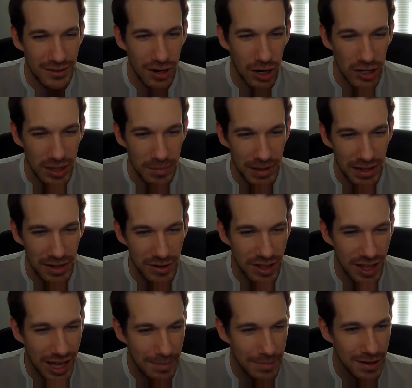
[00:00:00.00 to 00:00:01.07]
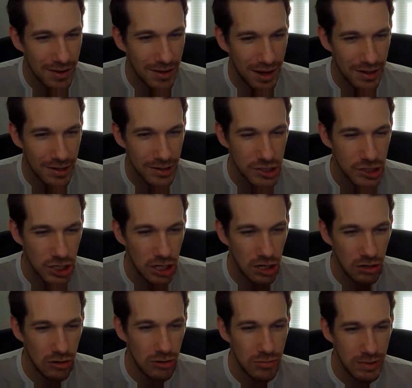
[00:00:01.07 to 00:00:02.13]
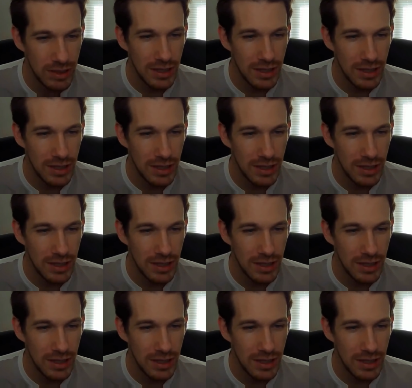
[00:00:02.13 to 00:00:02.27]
Darting Blow combo on her Tome,